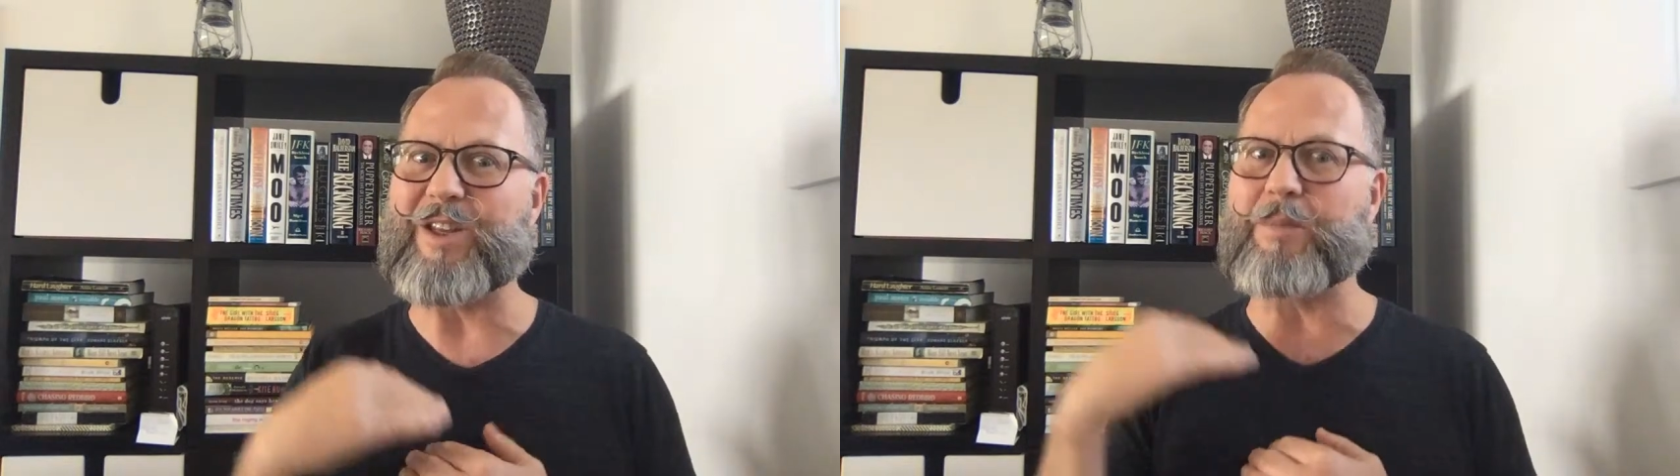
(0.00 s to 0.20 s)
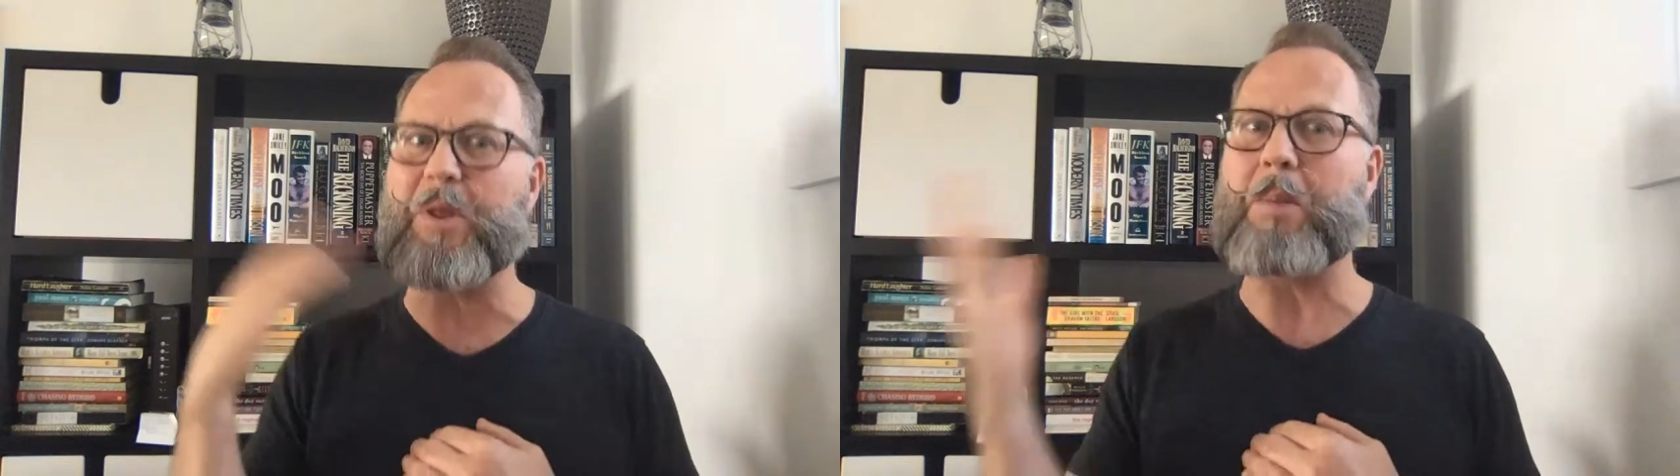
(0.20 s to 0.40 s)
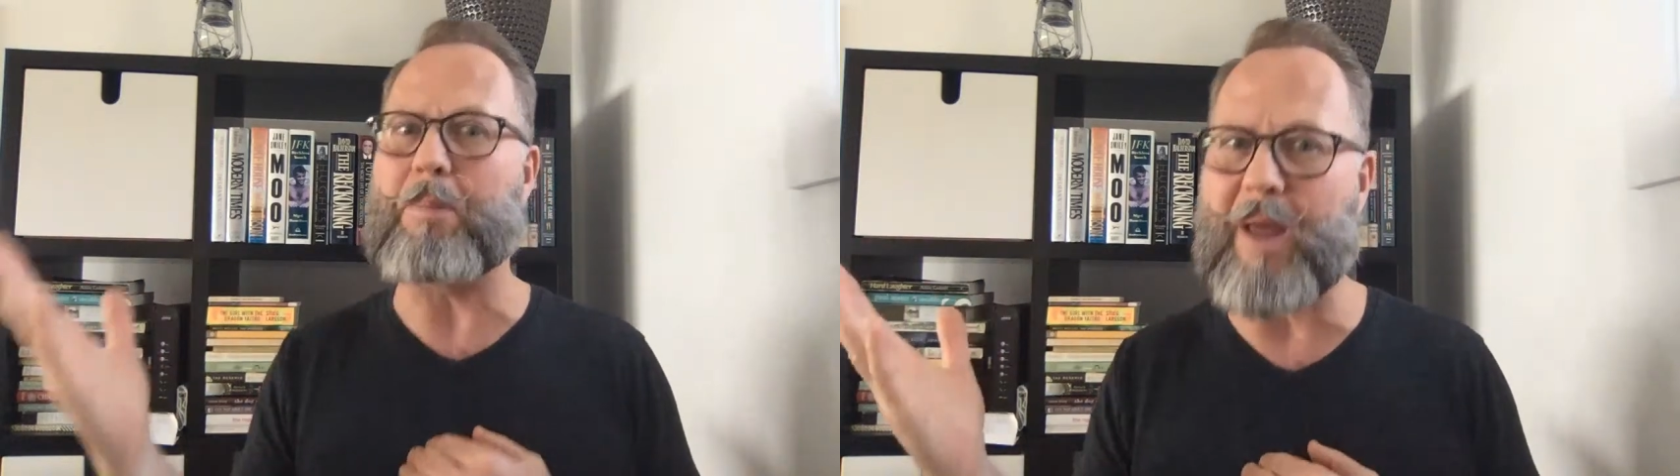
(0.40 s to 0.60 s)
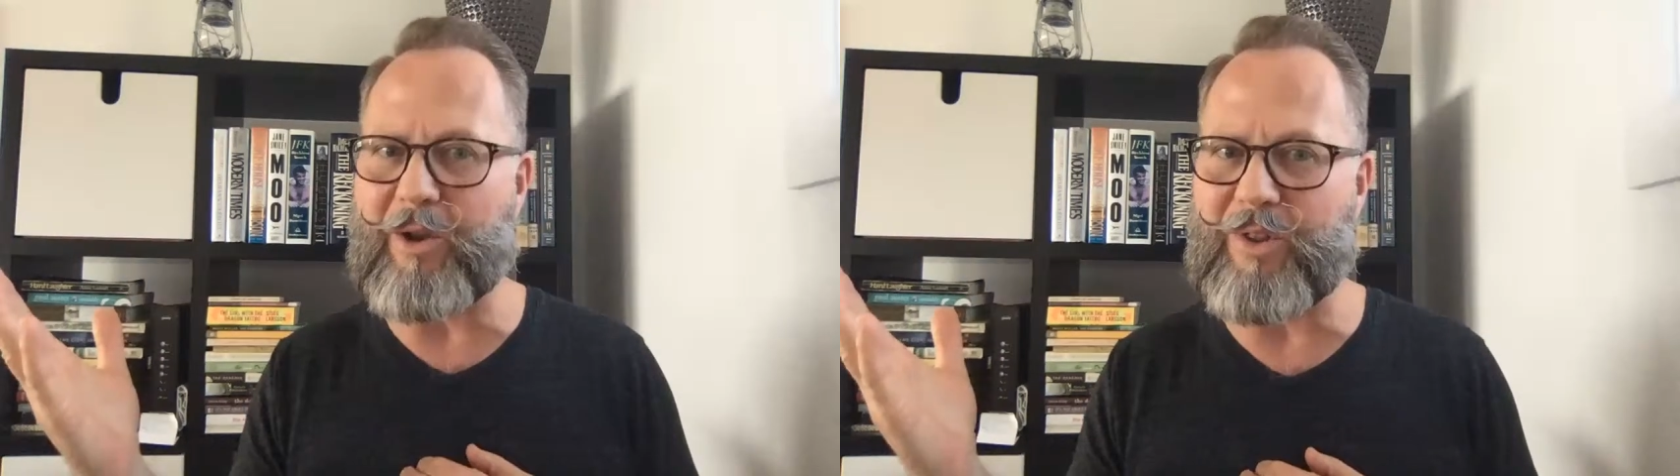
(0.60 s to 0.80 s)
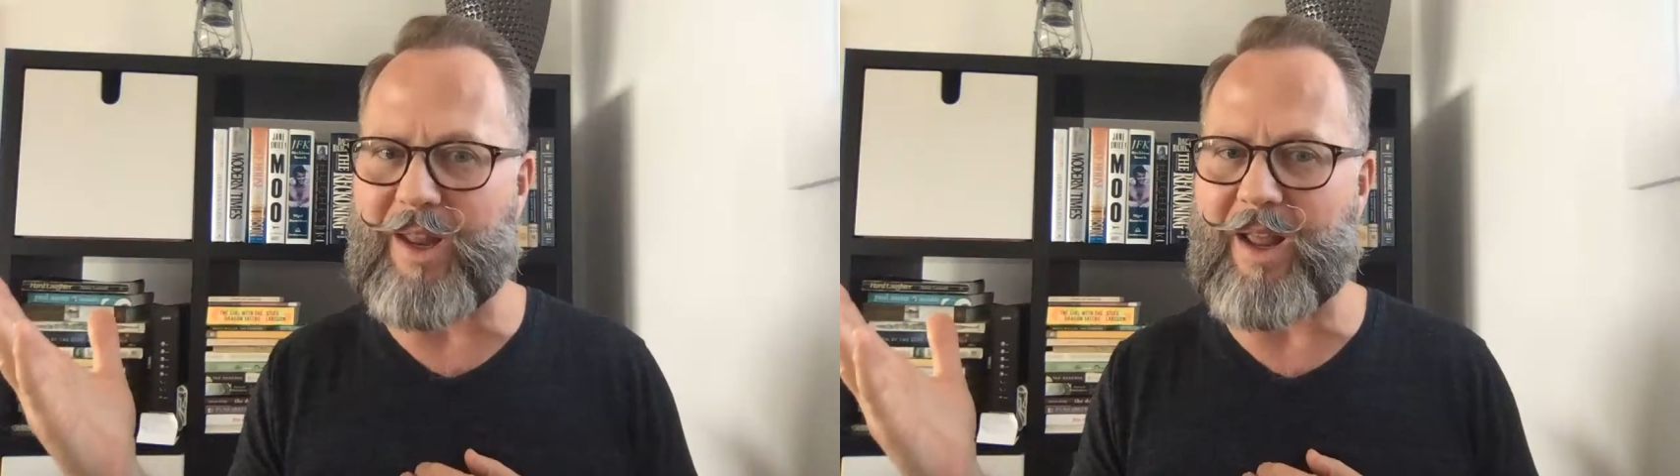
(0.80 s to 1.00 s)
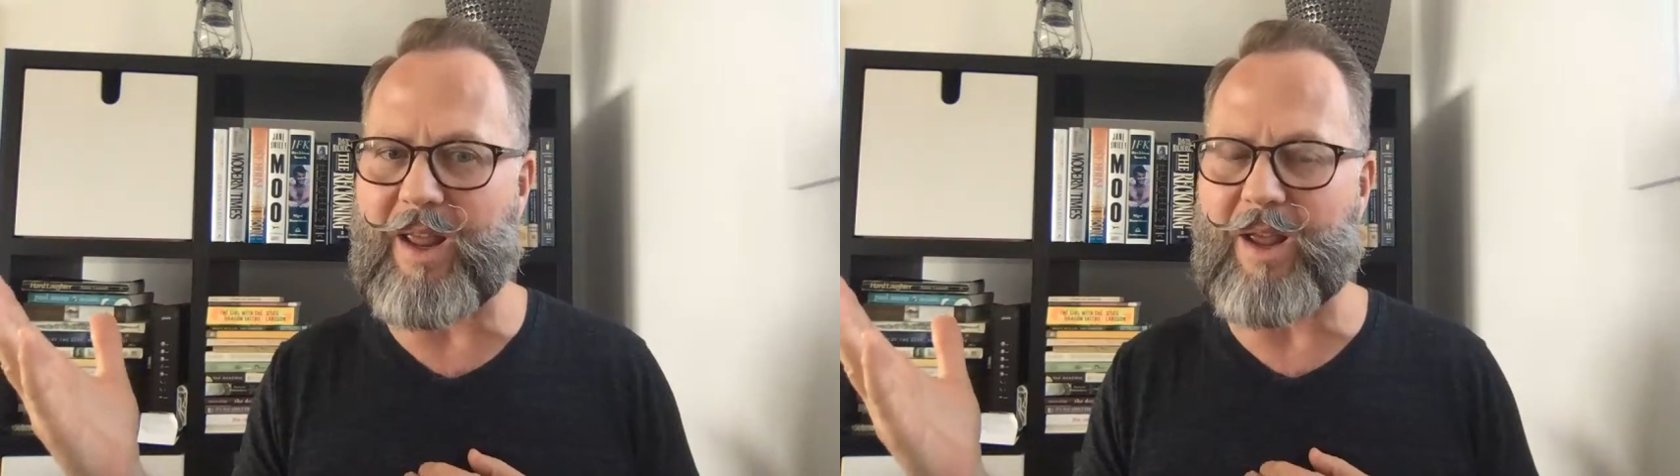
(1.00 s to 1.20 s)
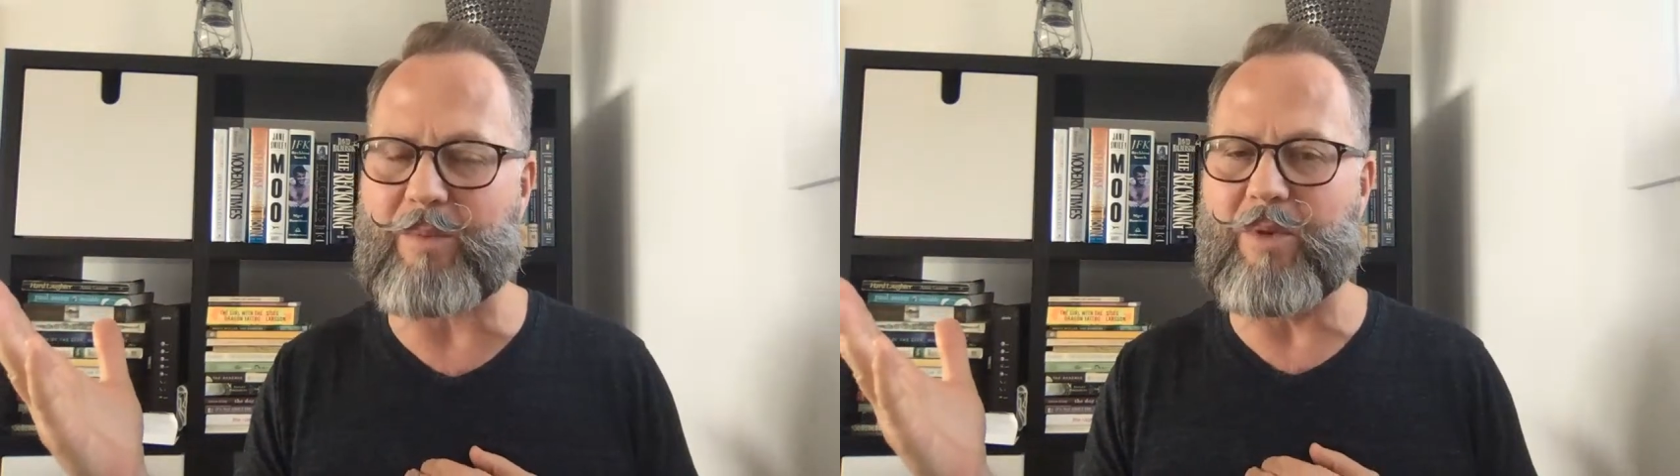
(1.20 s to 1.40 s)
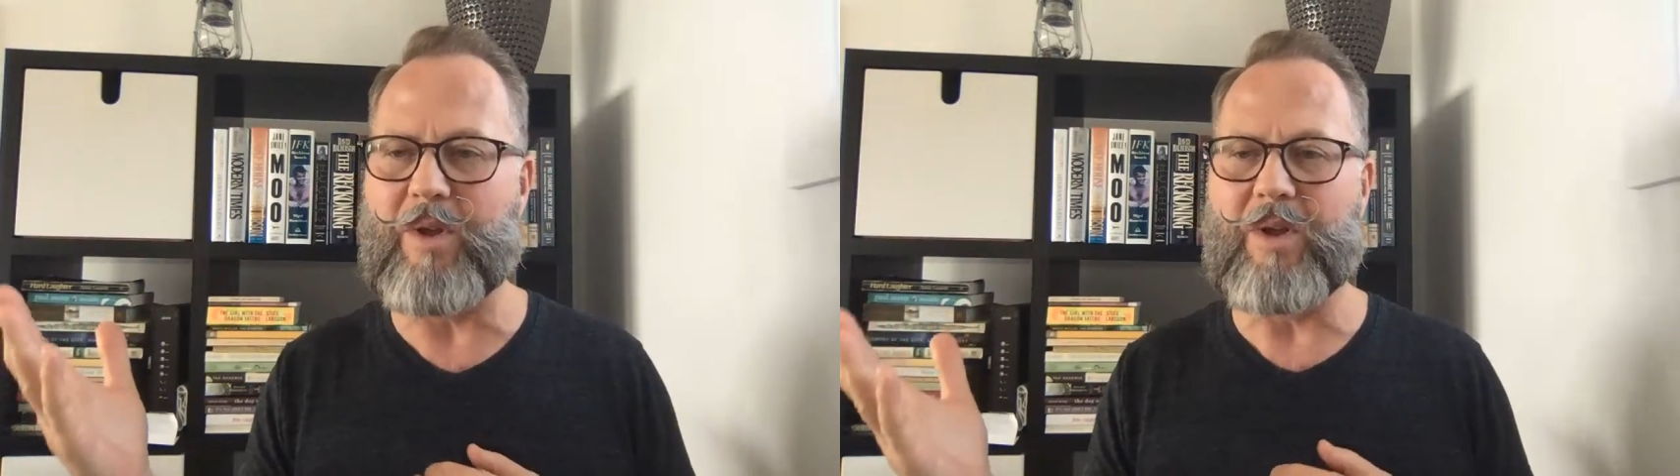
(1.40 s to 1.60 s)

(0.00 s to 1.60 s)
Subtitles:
to be better than I am.